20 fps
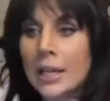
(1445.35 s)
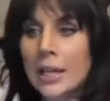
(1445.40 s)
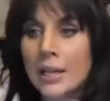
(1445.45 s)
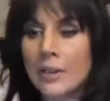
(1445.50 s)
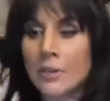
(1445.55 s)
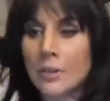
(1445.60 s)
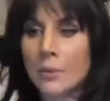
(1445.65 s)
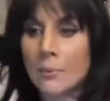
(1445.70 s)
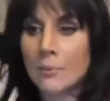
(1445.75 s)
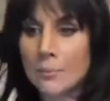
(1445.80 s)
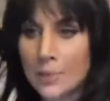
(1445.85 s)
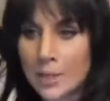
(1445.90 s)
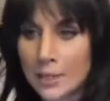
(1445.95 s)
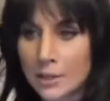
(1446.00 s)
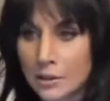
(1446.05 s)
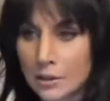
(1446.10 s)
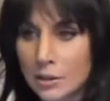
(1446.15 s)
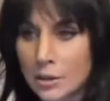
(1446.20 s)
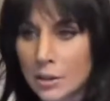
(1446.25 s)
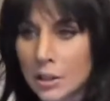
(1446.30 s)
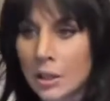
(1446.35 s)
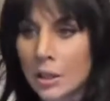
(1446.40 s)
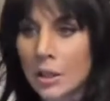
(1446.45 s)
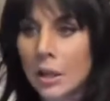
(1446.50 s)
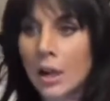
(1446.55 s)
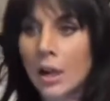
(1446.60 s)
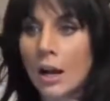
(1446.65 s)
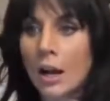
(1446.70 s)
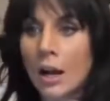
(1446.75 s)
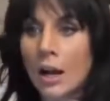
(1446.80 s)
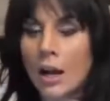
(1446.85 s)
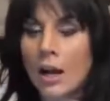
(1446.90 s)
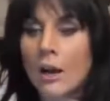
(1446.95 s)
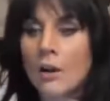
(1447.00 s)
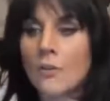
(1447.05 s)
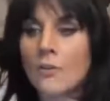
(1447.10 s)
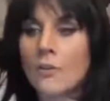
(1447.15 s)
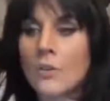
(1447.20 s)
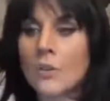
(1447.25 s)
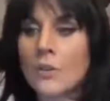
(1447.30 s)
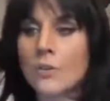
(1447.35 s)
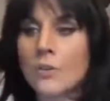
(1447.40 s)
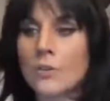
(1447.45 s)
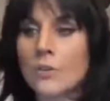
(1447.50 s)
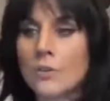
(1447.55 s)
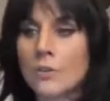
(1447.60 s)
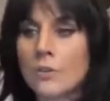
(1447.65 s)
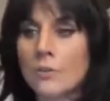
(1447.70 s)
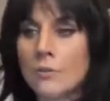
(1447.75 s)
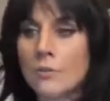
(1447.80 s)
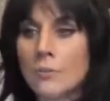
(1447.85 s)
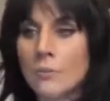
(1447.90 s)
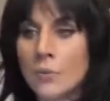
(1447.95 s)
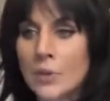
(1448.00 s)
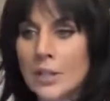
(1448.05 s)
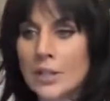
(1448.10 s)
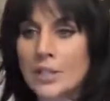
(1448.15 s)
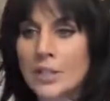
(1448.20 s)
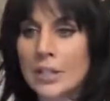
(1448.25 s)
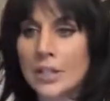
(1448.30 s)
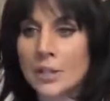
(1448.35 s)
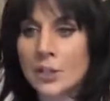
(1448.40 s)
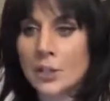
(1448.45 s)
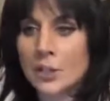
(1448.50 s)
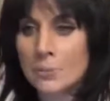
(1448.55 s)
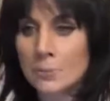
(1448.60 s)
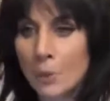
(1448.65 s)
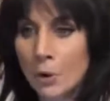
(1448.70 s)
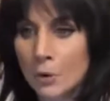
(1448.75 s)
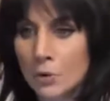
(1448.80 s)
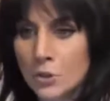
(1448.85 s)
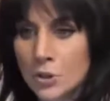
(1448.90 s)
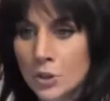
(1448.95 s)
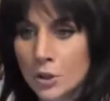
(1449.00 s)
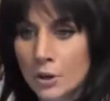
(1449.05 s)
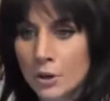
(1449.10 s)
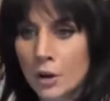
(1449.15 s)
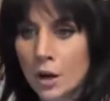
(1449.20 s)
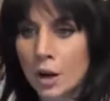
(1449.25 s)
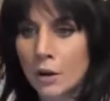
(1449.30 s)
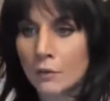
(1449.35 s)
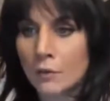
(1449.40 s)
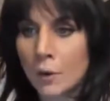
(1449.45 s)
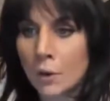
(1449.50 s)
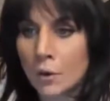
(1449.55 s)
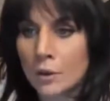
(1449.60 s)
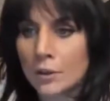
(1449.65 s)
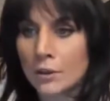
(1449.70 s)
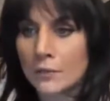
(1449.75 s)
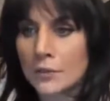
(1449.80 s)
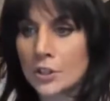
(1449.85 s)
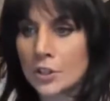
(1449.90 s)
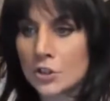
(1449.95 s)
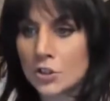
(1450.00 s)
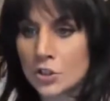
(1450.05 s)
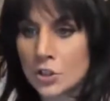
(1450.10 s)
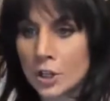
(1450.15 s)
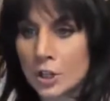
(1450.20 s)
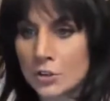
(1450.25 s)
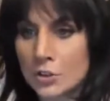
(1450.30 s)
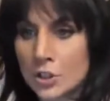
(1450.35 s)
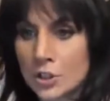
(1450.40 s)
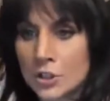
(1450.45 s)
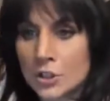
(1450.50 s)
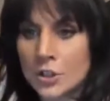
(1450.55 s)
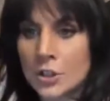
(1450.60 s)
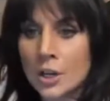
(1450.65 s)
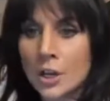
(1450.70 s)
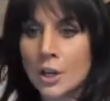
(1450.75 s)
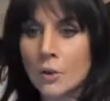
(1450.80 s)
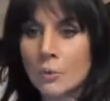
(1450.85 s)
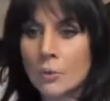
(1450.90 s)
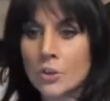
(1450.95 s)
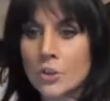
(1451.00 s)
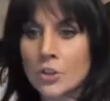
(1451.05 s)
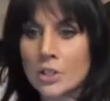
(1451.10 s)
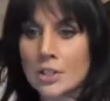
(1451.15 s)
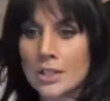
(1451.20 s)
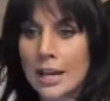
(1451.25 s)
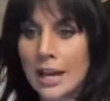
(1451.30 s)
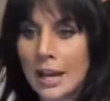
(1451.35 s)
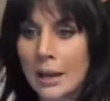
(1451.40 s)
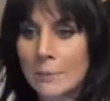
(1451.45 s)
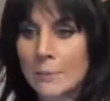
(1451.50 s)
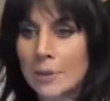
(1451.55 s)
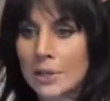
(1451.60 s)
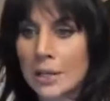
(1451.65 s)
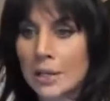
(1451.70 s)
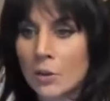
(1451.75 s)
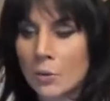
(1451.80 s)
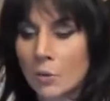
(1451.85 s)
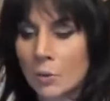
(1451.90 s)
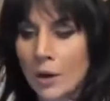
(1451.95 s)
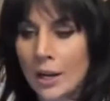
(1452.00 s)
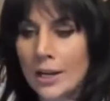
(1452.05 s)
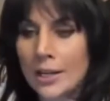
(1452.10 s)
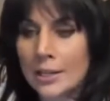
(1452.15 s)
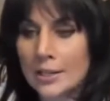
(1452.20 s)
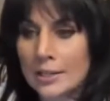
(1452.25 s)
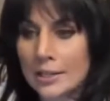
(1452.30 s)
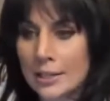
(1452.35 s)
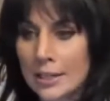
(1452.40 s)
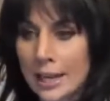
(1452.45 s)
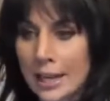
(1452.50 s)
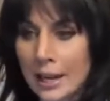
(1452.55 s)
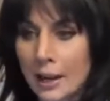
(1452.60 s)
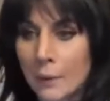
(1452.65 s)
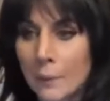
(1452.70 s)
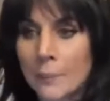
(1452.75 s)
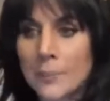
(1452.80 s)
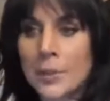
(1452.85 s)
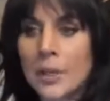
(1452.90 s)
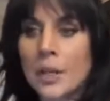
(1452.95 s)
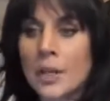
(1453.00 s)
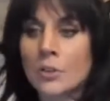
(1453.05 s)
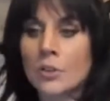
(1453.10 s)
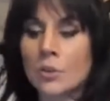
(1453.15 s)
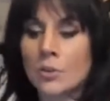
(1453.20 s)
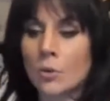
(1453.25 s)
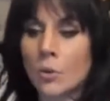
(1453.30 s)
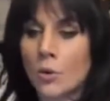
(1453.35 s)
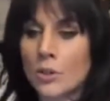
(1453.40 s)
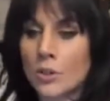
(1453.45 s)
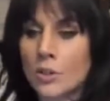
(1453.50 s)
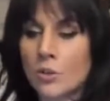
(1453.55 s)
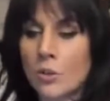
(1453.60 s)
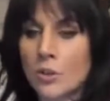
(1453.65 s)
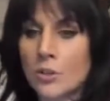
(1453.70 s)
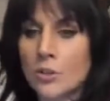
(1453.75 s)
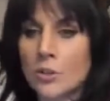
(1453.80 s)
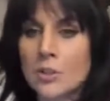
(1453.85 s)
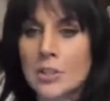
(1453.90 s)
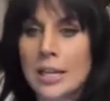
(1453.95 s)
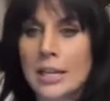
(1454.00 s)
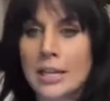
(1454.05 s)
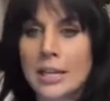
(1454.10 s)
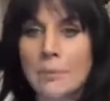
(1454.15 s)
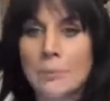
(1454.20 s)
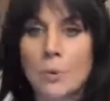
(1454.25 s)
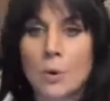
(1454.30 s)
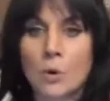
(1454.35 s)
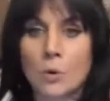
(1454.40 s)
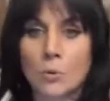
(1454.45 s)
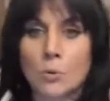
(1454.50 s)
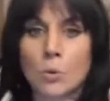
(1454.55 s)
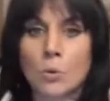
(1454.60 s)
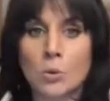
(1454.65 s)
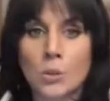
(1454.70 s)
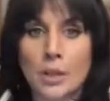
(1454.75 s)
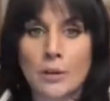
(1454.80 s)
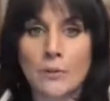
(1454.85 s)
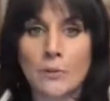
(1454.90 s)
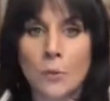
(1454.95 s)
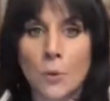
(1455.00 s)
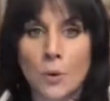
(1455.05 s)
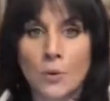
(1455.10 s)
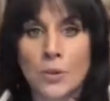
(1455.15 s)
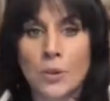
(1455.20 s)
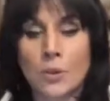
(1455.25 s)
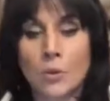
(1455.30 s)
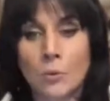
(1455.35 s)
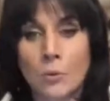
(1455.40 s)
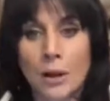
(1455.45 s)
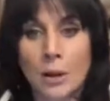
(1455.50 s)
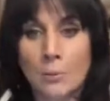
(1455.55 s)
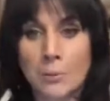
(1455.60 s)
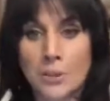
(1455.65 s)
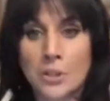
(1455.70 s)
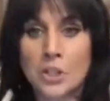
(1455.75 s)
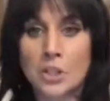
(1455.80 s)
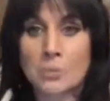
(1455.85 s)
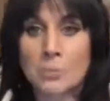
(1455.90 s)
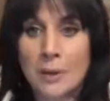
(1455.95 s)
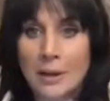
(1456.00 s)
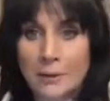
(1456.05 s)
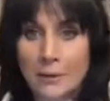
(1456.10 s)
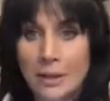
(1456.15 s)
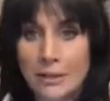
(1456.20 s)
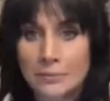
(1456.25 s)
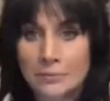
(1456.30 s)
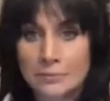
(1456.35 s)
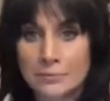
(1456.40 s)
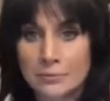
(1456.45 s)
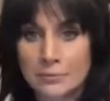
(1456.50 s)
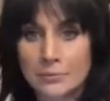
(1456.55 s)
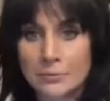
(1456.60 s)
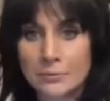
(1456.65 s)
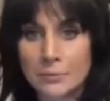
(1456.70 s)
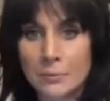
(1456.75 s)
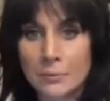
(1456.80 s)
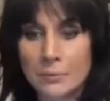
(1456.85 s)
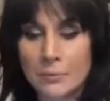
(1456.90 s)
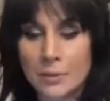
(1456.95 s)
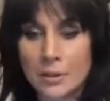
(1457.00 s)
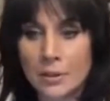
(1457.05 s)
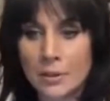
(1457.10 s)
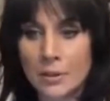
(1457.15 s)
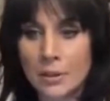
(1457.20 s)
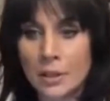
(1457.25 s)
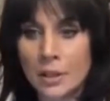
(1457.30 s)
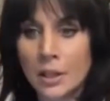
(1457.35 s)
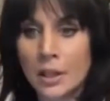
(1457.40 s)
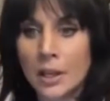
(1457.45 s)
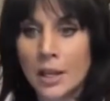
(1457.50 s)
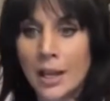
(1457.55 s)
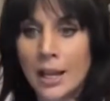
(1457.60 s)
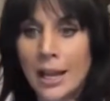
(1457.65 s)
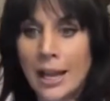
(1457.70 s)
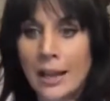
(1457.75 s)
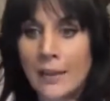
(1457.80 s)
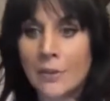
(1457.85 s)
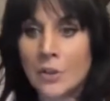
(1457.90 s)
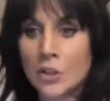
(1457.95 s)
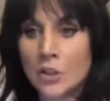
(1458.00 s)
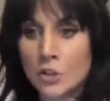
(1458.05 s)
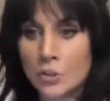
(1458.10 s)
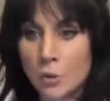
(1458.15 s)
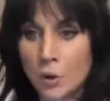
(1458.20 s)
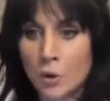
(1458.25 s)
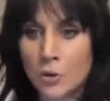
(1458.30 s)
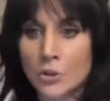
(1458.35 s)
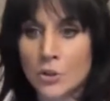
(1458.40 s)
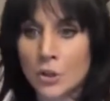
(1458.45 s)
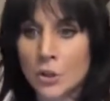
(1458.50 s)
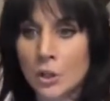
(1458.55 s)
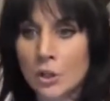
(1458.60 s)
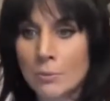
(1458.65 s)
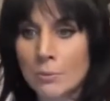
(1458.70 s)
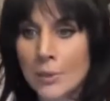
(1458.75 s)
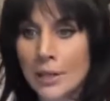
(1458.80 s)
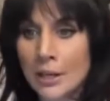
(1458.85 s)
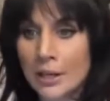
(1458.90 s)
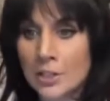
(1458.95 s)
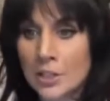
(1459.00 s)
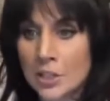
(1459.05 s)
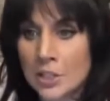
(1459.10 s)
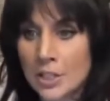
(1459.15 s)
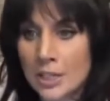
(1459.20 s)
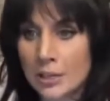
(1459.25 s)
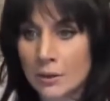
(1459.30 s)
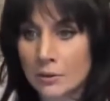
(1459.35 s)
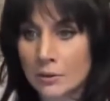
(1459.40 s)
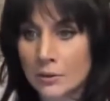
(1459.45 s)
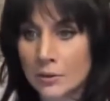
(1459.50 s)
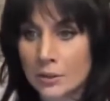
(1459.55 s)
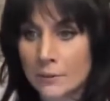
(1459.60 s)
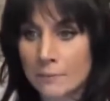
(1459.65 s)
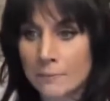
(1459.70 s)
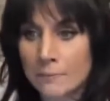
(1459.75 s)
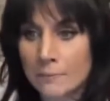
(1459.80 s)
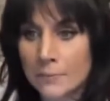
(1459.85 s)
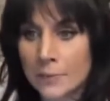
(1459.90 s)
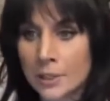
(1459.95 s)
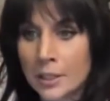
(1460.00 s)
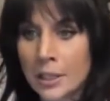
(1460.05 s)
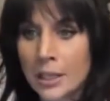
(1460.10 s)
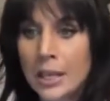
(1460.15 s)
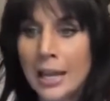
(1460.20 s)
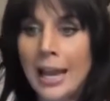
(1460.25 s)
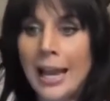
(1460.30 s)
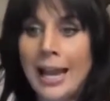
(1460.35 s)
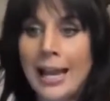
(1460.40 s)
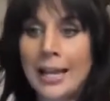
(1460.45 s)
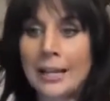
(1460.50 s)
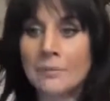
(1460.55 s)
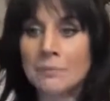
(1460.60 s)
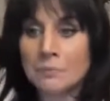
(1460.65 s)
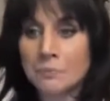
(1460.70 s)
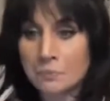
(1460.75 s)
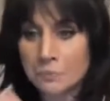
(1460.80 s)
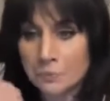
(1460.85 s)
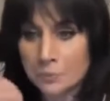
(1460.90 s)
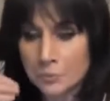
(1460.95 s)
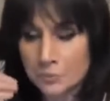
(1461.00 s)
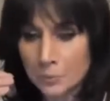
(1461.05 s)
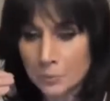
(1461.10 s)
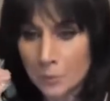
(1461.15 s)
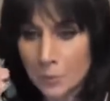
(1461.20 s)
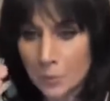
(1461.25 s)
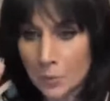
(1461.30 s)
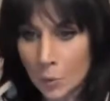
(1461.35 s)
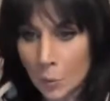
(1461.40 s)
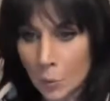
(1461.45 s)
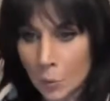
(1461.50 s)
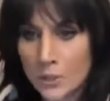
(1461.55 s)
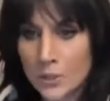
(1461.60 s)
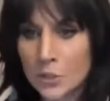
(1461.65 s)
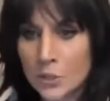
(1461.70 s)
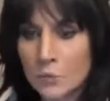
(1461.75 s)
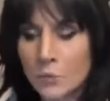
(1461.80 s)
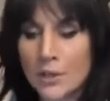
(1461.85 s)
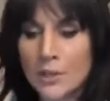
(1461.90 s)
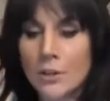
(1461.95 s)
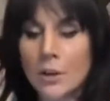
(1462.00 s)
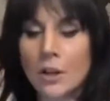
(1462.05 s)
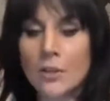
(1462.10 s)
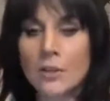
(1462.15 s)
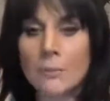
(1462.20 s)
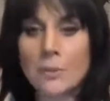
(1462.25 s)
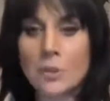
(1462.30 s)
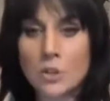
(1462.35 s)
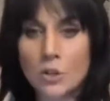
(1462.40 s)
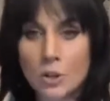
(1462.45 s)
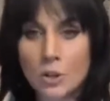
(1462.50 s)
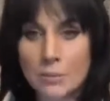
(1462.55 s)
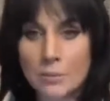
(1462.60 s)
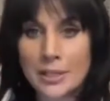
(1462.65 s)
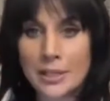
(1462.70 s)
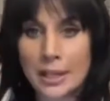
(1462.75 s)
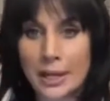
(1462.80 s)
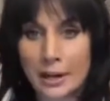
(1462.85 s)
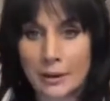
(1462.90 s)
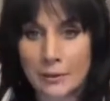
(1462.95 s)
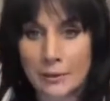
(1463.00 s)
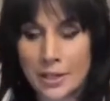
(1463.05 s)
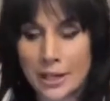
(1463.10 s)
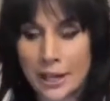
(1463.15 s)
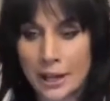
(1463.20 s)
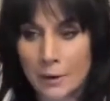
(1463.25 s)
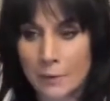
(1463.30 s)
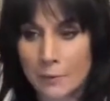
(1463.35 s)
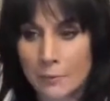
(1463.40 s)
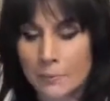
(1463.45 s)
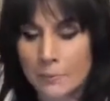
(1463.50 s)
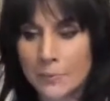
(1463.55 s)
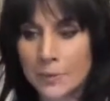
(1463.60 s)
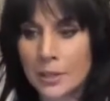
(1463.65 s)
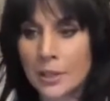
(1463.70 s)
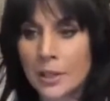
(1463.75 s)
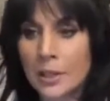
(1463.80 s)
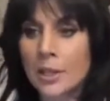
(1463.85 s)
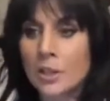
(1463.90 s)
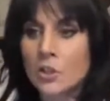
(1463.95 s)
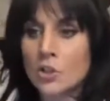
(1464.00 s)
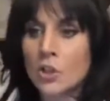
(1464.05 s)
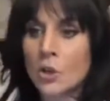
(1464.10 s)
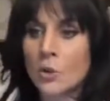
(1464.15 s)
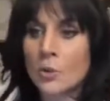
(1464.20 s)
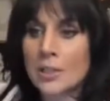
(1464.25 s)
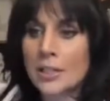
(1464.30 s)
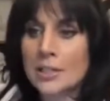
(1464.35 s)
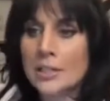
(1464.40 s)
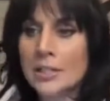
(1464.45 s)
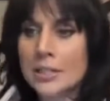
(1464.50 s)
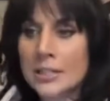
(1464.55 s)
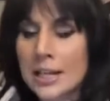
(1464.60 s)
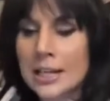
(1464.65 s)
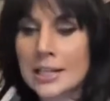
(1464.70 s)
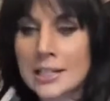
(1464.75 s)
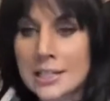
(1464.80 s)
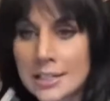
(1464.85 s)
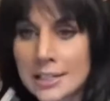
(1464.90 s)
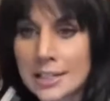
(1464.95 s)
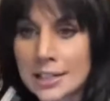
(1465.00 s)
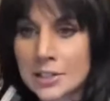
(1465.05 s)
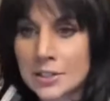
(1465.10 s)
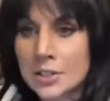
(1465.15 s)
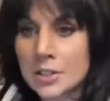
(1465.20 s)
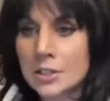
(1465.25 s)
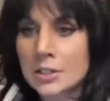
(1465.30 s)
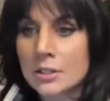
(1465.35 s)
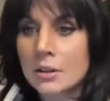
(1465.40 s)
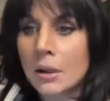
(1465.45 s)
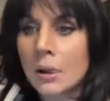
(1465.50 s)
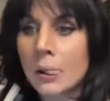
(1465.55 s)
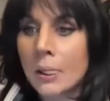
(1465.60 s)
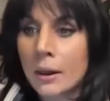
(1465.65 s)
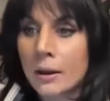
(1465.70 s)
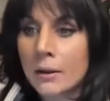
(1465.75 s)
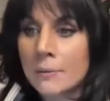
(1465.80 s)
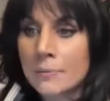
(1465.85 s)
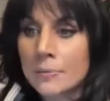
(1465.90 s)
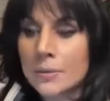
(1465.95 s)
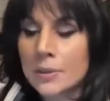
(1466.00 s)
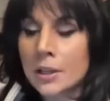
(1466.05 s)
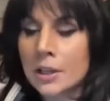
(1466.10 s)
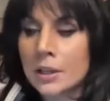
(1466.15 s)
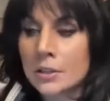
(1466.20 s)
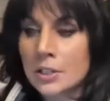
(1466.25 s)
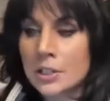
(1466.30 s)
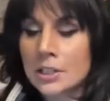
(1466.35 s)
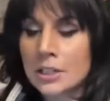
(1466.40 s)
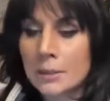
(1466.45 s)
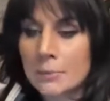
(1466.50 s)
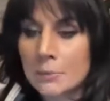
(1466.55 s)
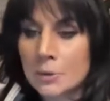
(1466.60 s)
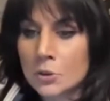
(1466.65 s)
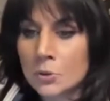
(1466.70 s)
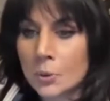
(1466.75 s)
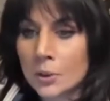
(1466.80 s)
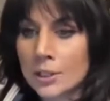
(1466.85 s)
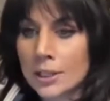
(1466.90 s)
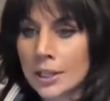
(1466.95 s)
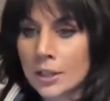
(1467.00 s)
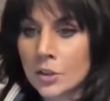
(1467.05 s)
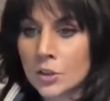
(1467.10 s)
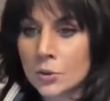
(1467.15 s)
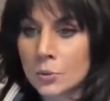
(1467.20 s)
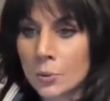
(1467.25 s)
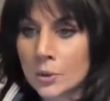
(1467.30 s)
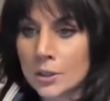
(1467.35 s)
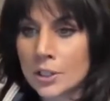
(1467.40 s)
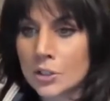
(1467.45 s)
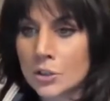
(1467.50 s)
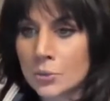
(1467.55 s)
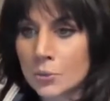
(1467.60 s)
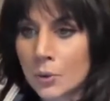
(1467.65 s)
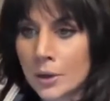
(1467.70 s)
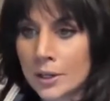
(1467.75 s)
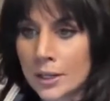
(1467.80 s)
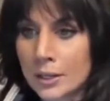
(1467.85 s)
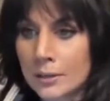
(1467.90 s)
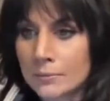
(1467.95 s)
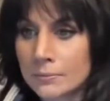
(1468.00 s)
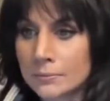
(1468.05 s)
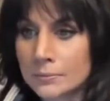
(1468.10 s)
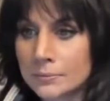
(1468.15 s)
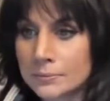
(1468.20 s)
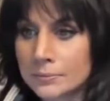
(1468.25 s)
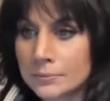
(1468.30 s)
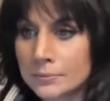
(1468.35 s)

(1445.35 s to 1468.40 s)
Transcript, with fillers: In the middle of this exposure of all of these judges, which is happening right now. The Lord is also saying he put a ruling forth in the realm of the spirit, and the scrolls are going to be unsealed, and what is written on them is going to be carried out. So he says this December 28th, 2020.